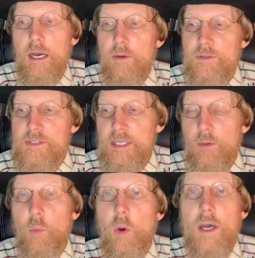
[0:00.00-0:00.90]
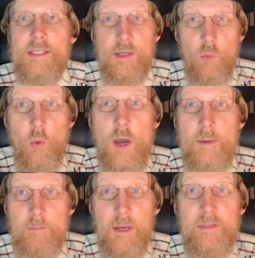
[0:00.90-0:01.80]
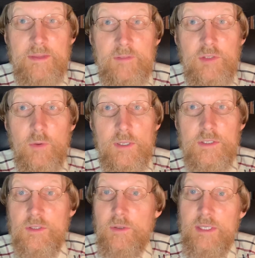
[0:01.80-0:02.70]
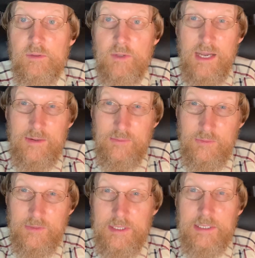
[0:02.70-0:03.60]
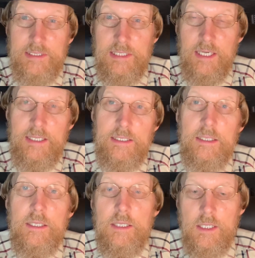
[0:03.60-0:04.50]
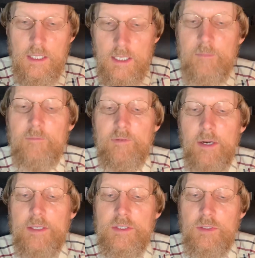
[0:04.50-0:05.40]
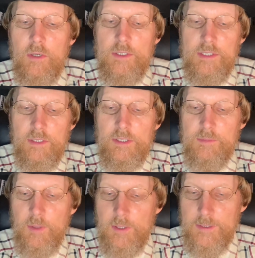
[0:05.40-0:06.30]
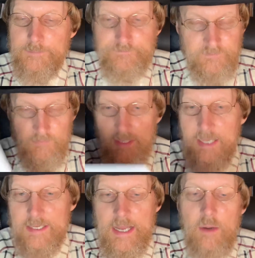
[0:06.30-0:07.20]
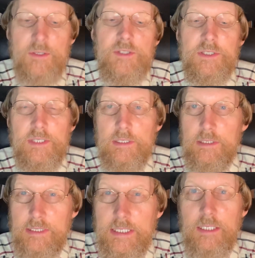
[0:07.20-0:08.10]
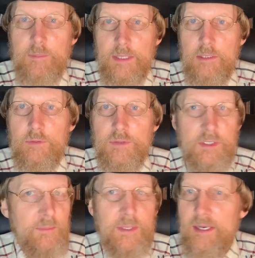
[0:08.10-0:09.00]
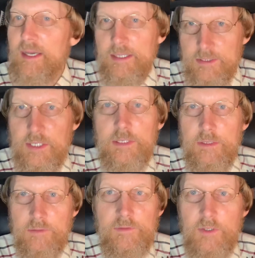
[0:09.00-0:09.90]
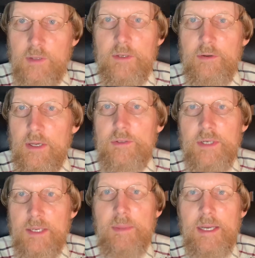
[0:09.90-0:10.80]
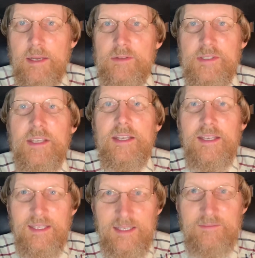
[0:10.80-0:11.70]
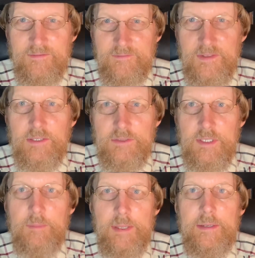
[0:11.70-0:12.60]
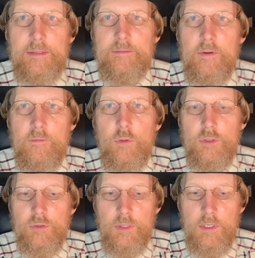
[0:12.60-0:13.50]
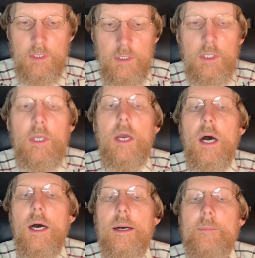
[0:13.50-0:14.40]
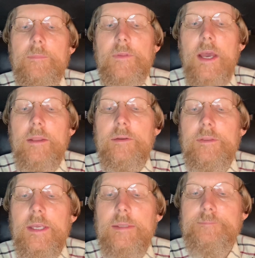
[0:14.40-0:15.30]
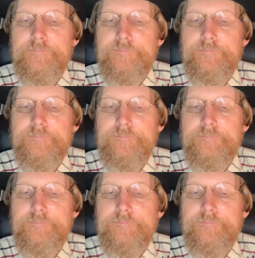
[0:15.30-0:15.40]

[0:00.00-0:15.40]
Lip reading: will say, was at 1 month inventory, so it got really tight, very strong seller's market, and now it's just a little bit looser. But I can tell you, if you're on the ground trying to buy a house, it feels competitive for sure. The other thing